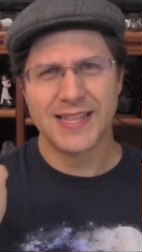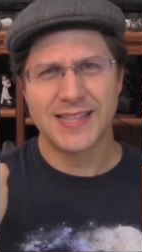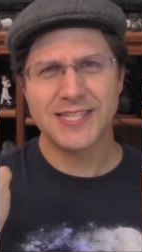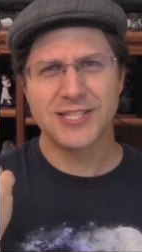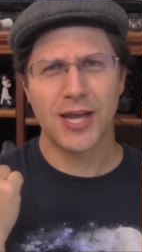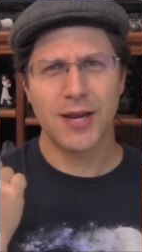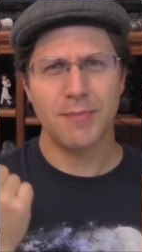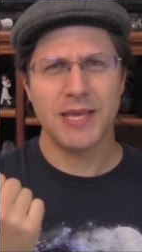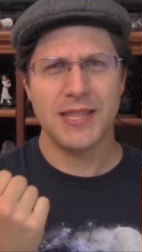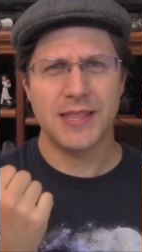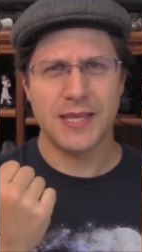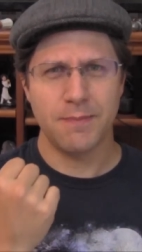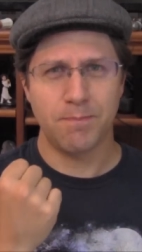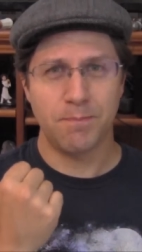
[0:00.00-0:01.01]
This is going to be
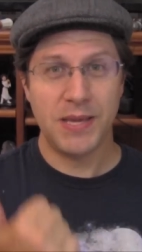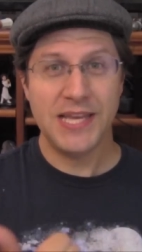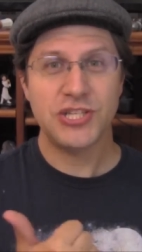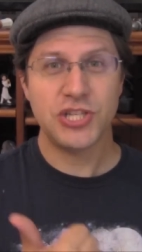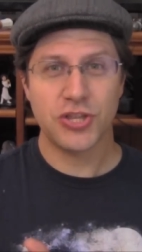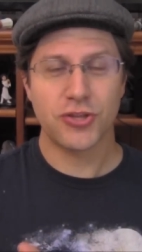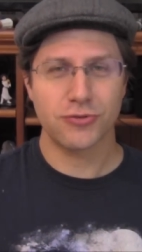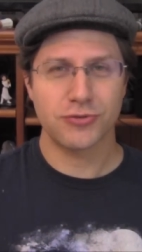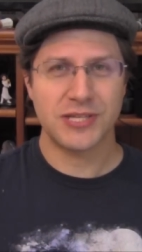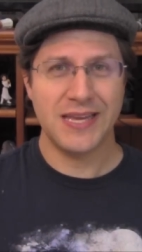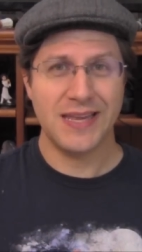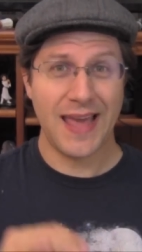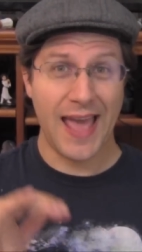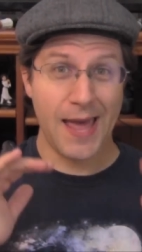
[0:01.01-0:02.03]
the PG
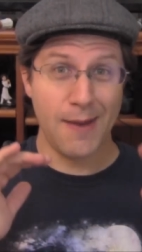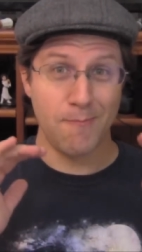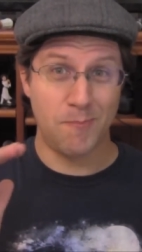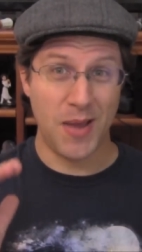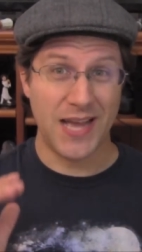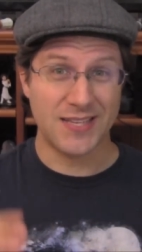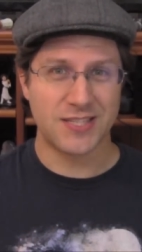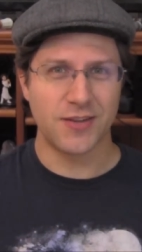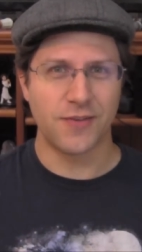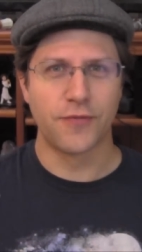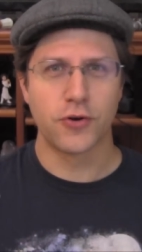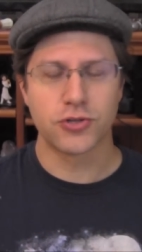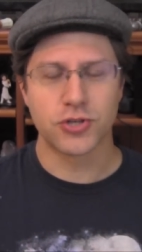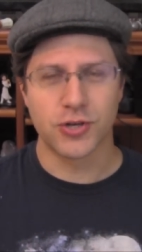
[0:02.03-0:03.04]
13 at best
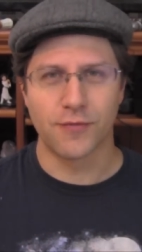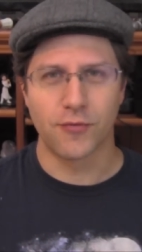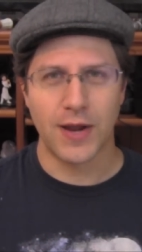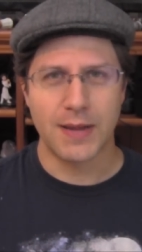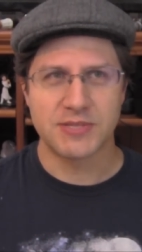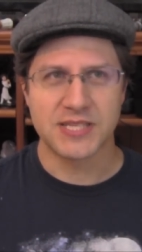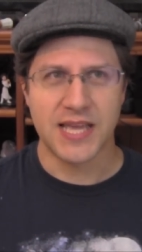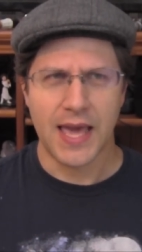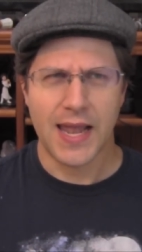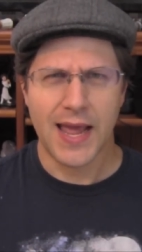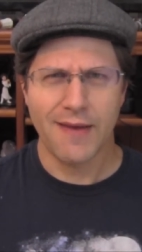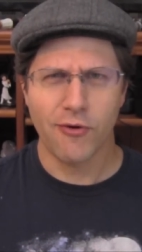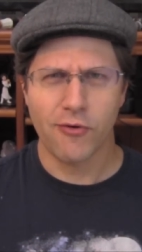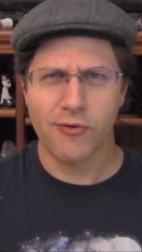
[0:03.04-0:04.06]
version of Ramsay.
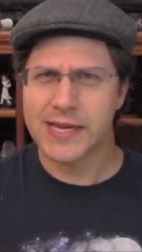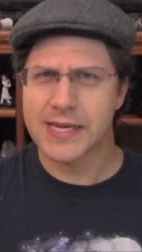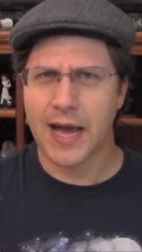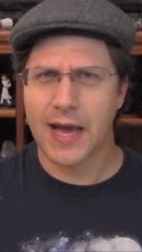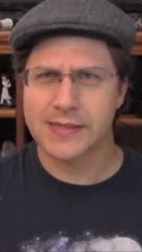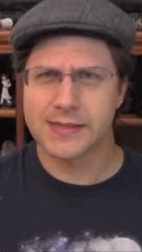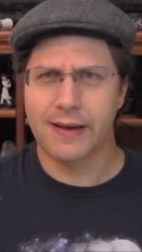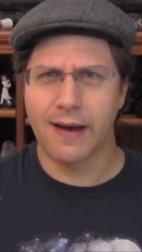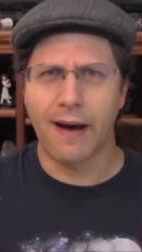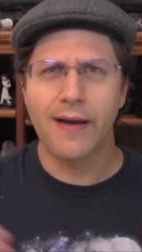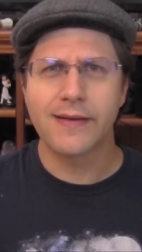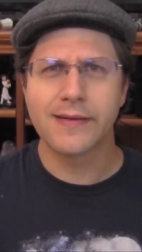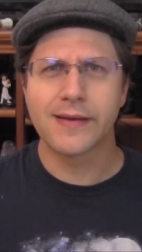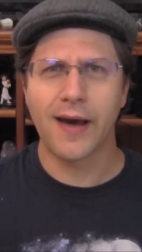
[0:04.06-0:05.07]
And I've already gotten
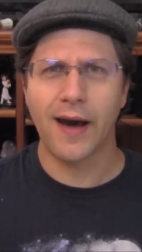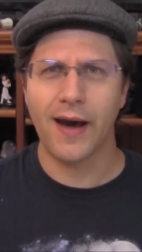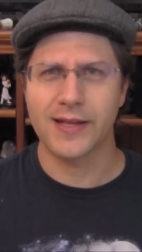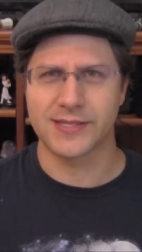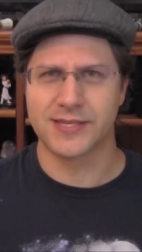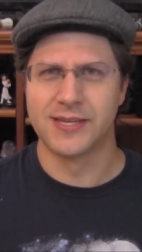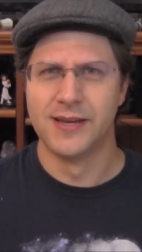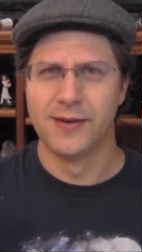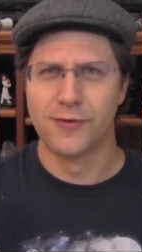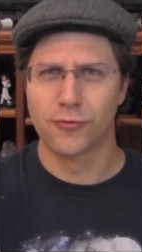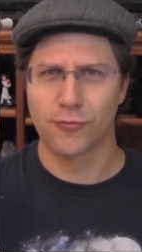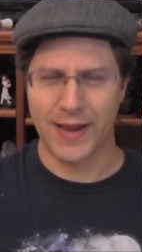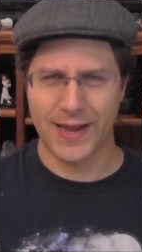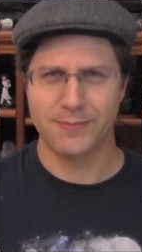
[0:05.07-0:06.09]
uncut
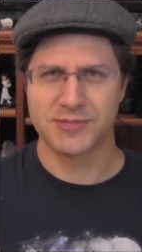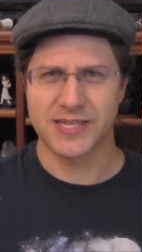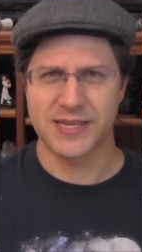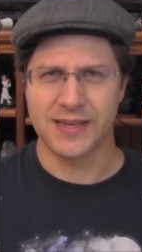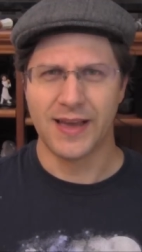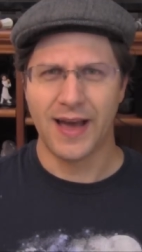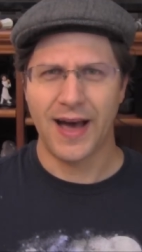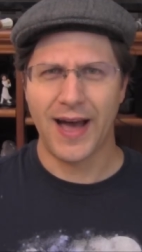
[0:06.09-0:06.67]
Ramsay.